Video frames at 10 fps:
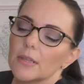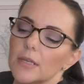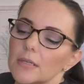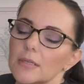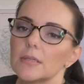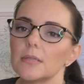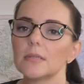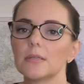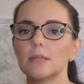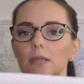
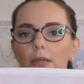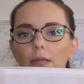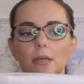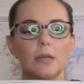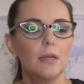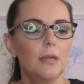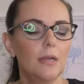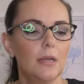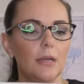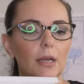this
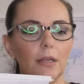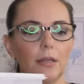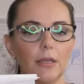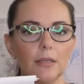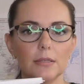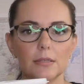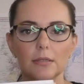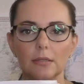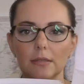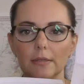and
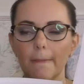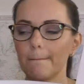this.